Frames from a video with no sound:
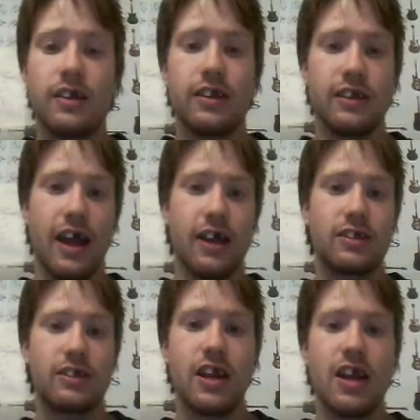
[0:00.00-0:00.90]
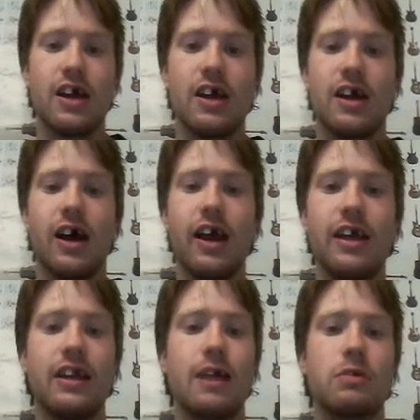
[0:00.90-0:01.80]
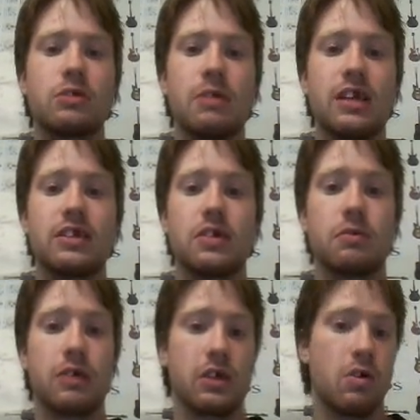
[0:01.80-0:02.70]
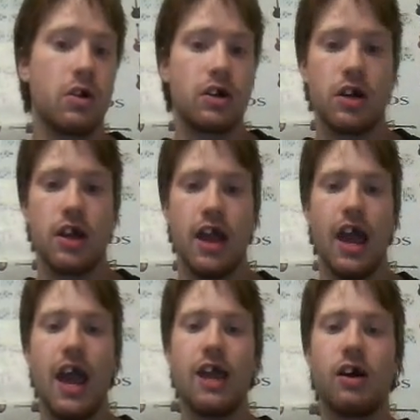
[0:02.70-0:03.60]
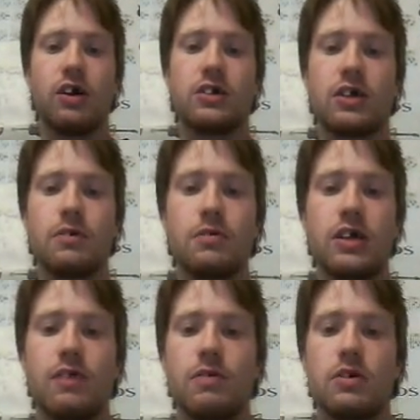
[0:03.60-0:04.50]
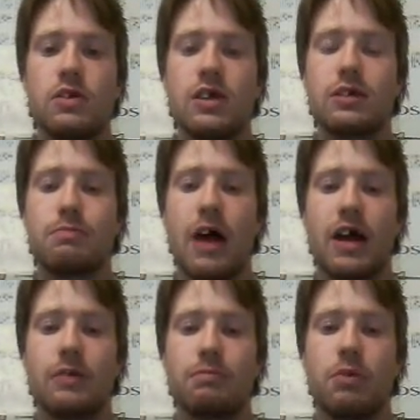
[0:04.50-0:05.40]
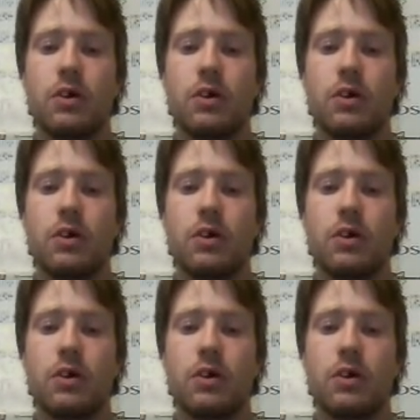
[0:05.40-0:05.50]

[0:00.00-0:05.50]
That enables me to record and also give you this bottom